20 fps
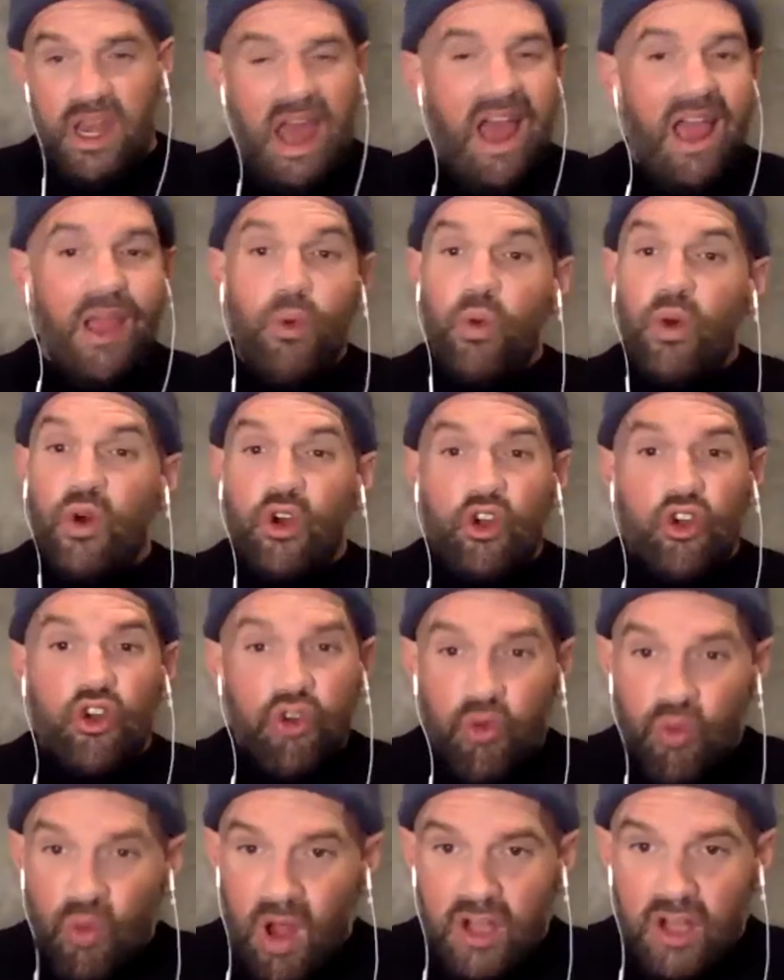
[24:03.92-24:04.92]
it. I will
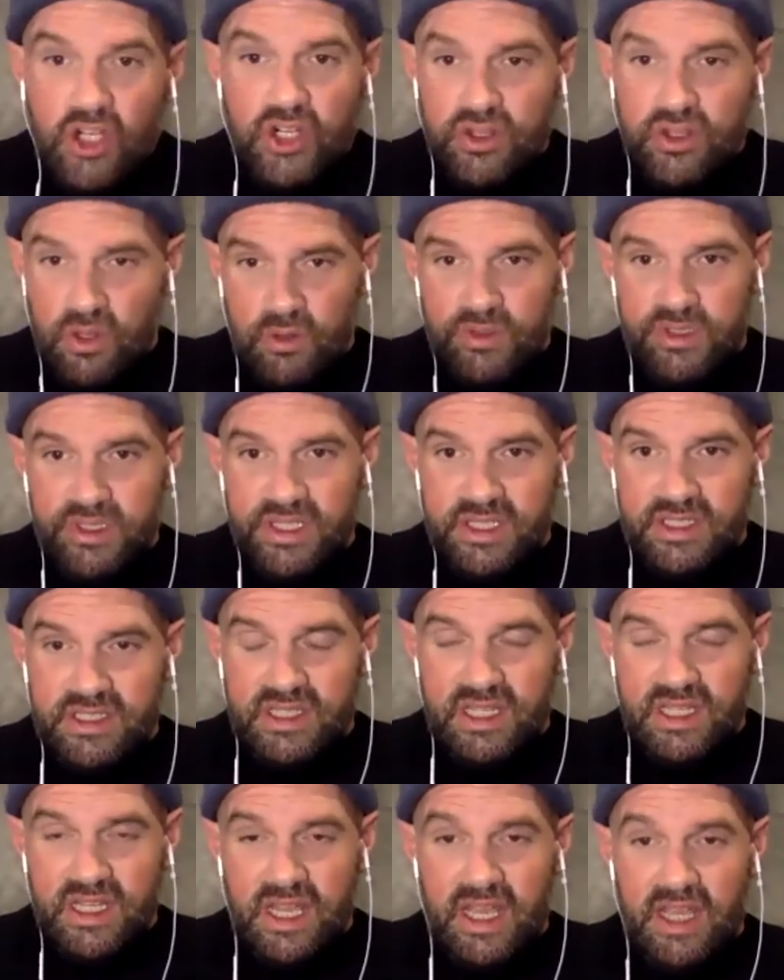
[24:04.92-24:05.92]
crush those
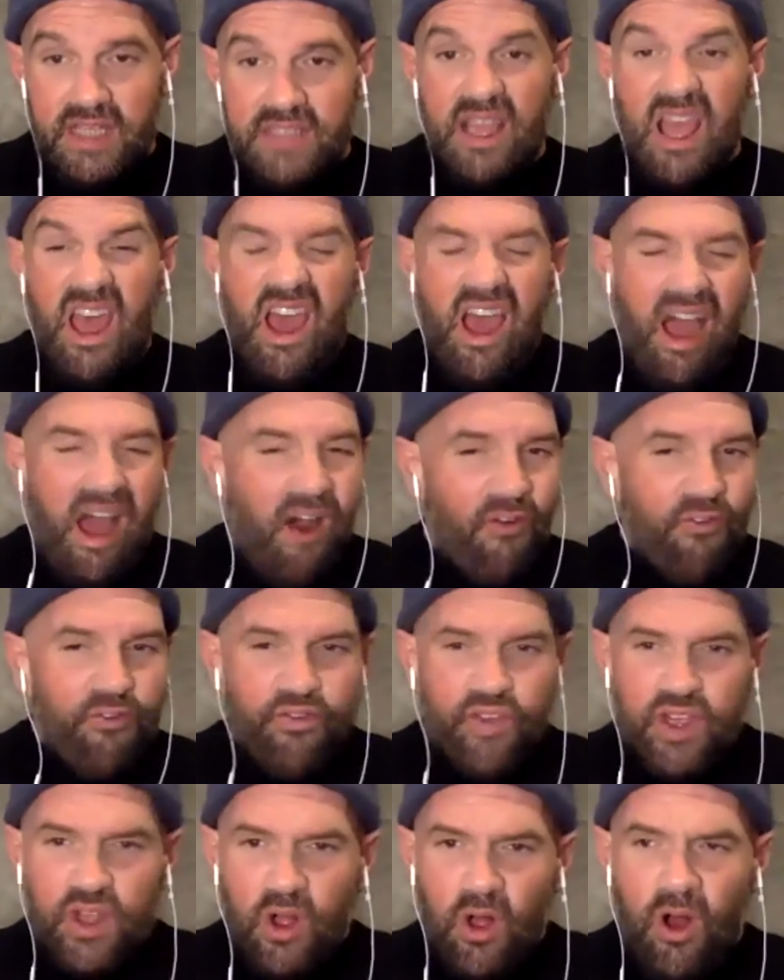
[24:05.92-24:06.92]
60 days. I'll
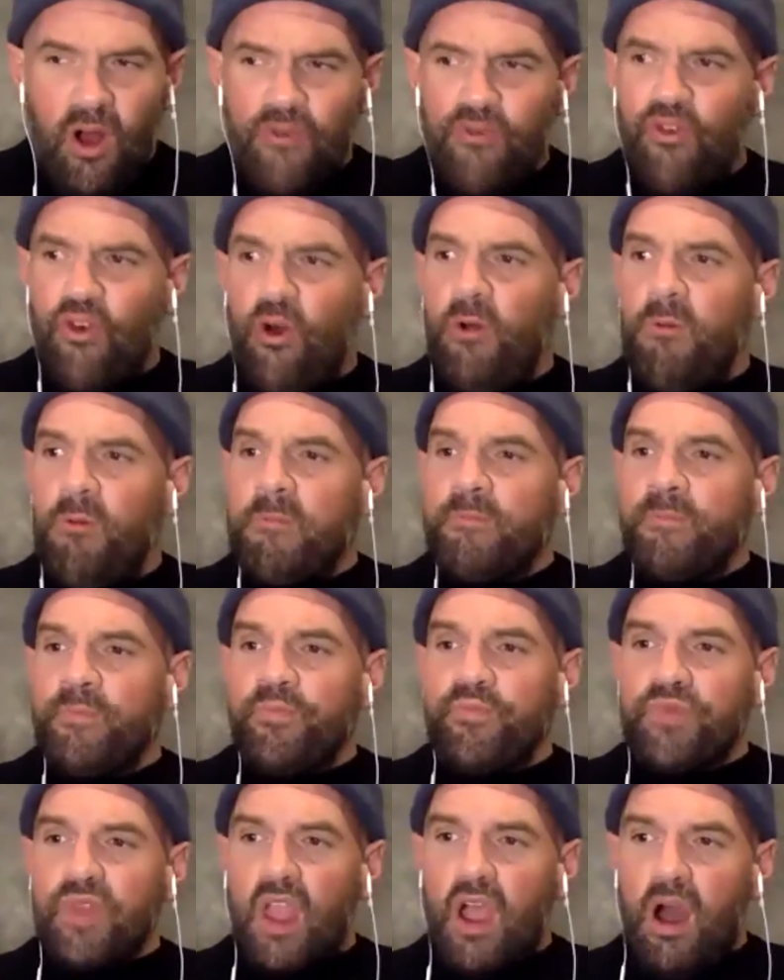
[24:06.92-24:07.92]
feel awful.
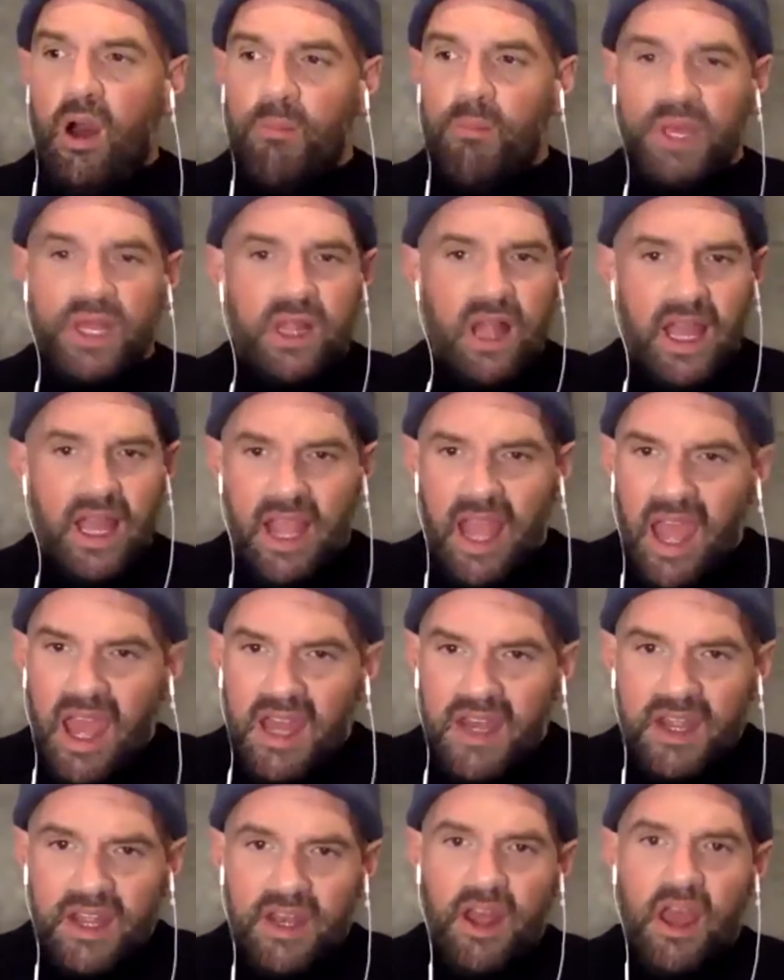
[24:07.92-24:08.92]
I'll be
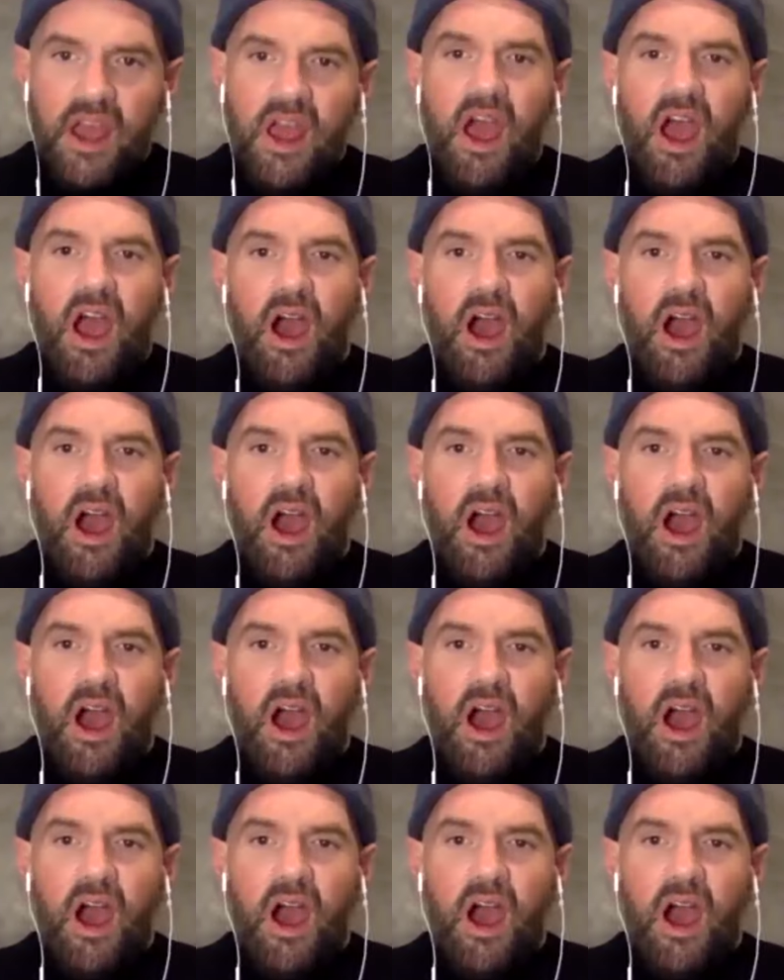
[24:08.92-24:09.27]
lightheaded.